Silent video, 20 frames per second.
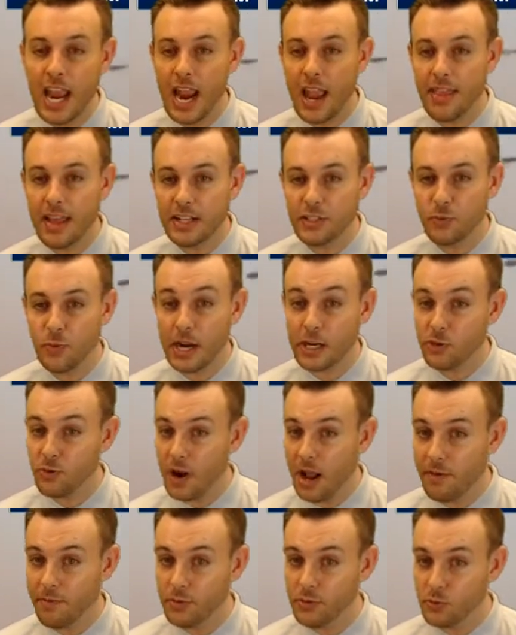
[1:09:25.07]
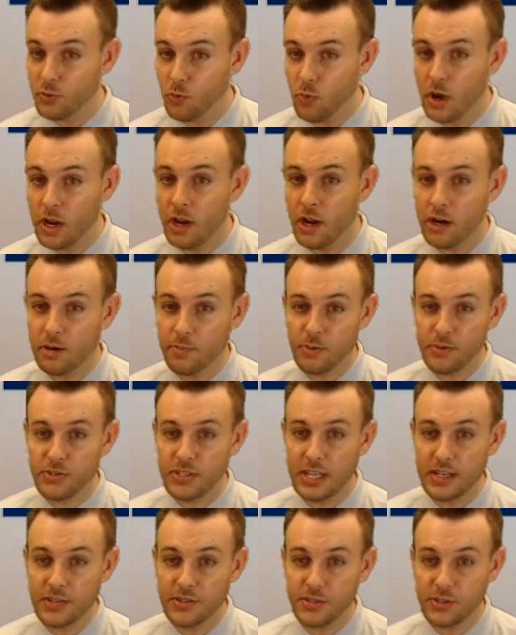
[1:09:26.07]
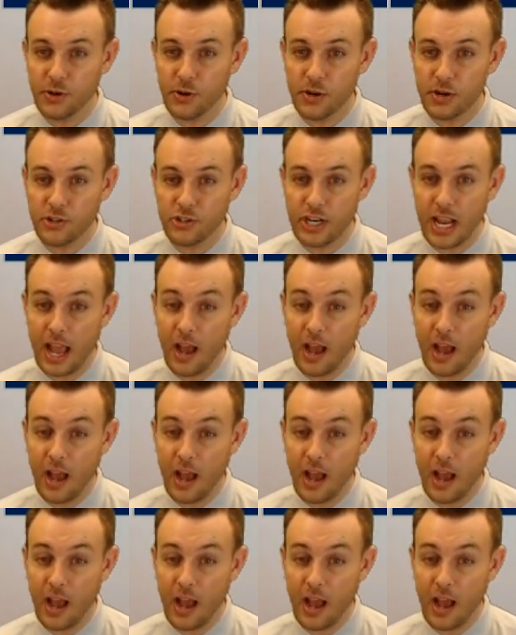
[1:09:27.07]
and that's why travel is 100% discouraged.